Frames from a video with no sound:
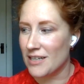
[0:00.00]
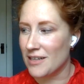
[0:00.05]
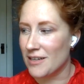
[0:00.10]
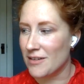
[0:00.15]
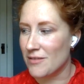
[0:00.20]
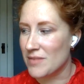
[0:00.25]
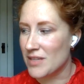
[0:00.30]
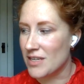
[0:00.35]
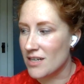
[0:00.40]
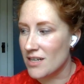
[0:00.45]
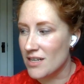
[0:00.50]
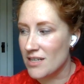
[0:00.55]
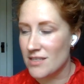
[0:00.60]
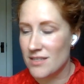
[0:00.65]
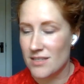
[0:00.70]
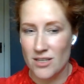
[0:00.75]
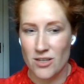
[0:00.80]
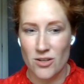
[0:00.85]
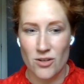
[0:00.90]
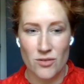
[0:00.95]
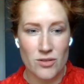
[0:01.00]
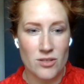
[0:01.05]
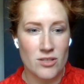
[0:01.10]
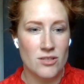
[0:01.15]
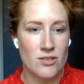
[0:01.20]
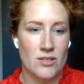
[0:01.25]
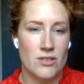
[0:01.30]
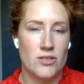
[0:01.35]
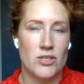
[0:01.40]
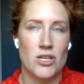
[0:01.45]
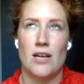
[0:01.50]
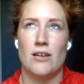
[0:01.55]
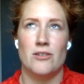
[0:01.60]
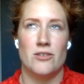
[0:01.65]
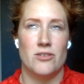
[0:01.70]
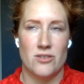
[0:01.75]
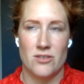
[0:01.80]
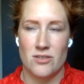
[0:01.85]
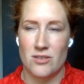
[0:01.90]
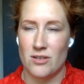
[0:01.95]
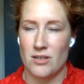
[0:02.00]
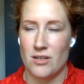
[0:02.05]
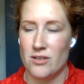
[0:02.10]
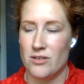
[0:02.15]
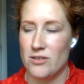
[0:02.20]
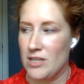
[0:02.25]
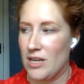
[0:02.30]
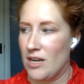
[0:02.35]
That it is, the challenges are